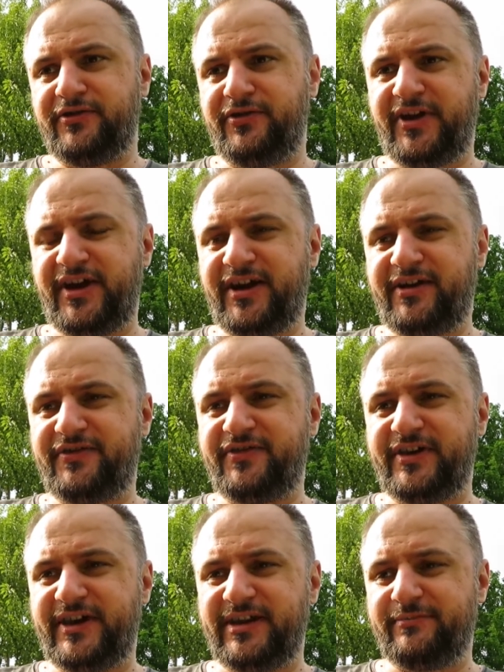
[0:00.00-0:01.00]
Dared
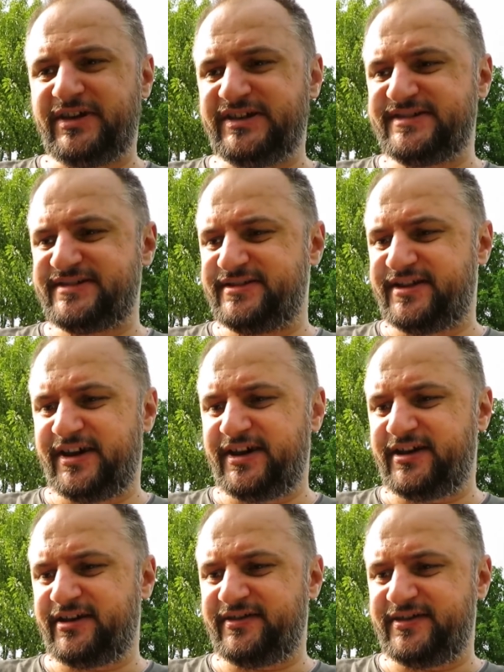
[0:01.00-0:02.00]
the elements,
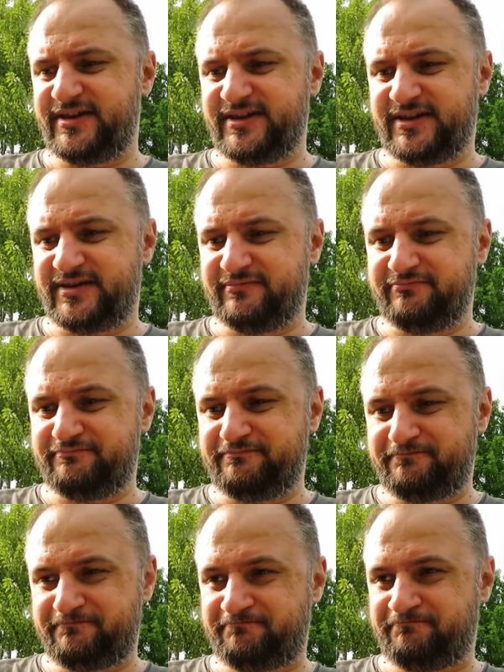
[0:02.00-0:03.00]
dared the
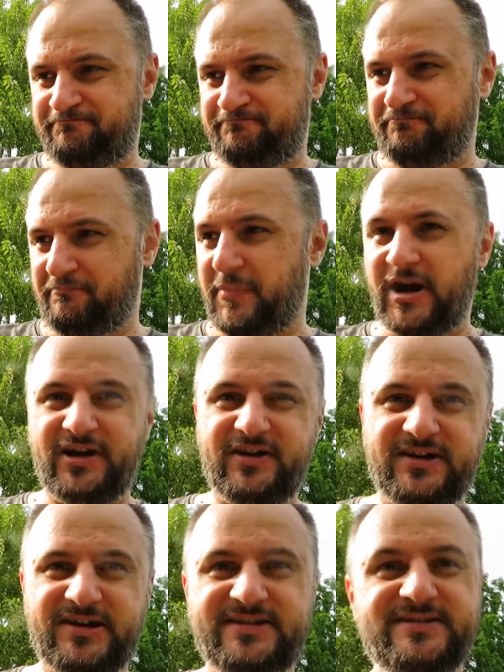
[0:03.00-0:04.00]

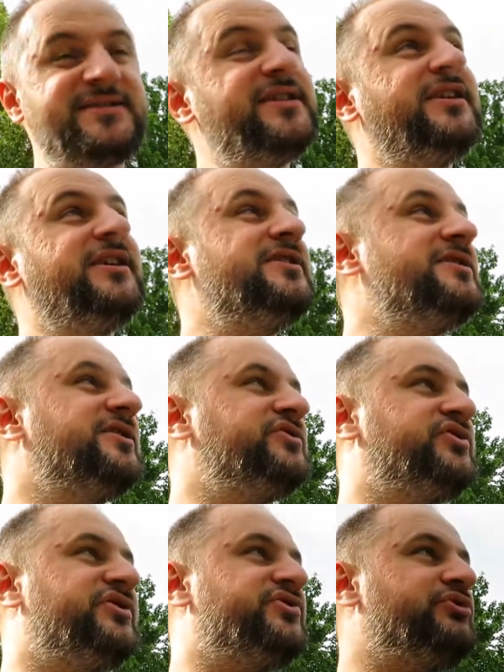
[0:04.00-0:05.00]
muggers,
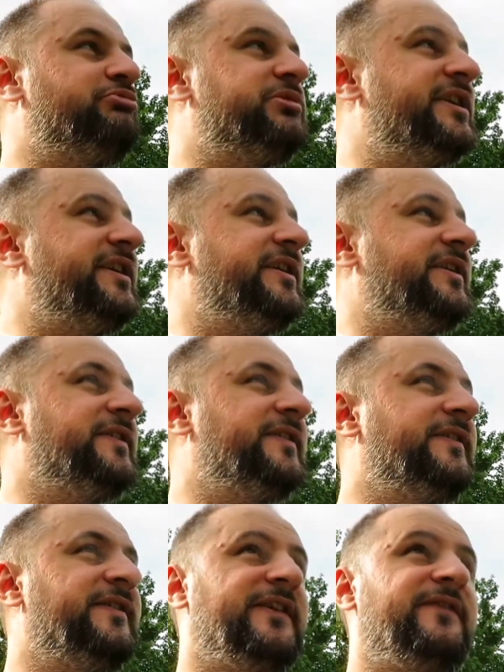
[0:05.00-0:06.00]
just to play
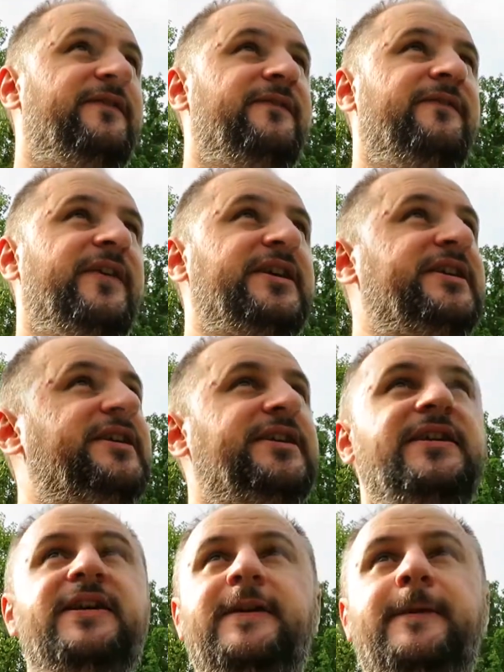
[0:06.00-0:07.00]
that
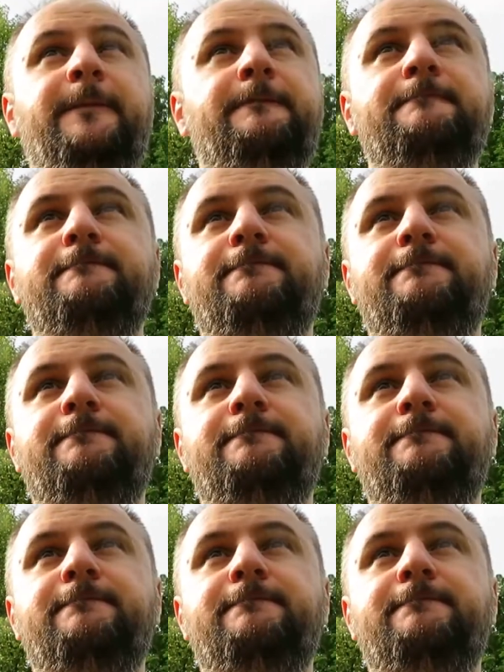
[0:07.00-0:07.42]
fucking game.